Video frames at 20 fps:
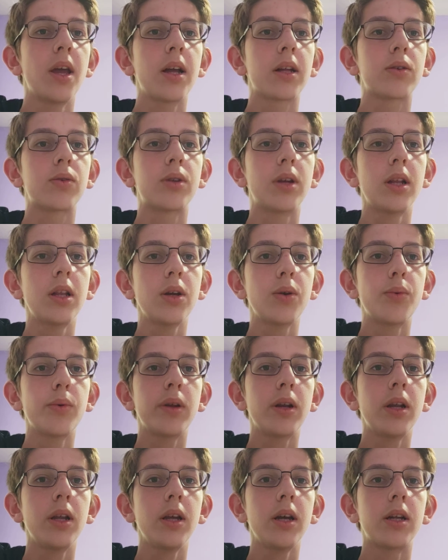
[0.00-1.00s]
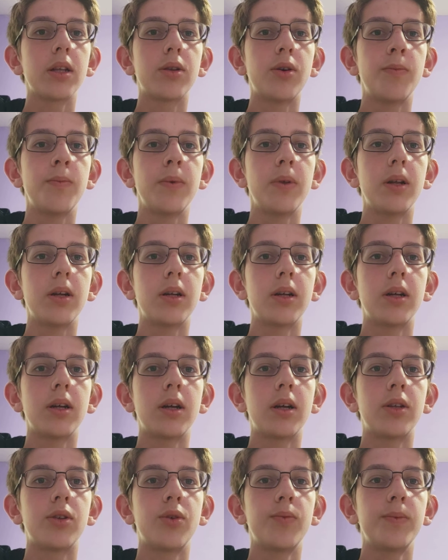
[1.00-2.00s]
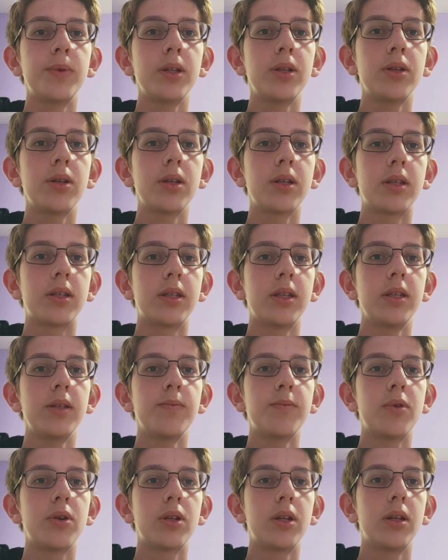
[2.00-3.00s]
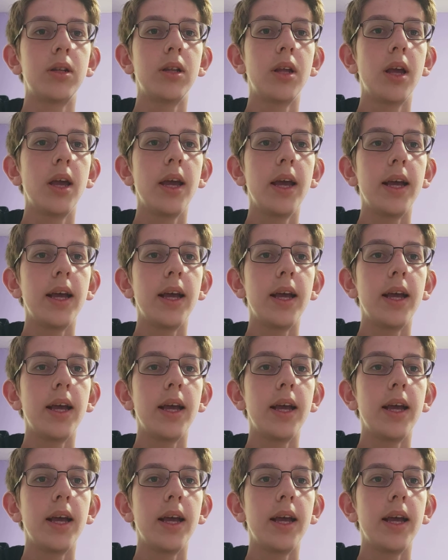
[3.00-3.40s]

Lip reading: GNU-Tella quickly adopted this model,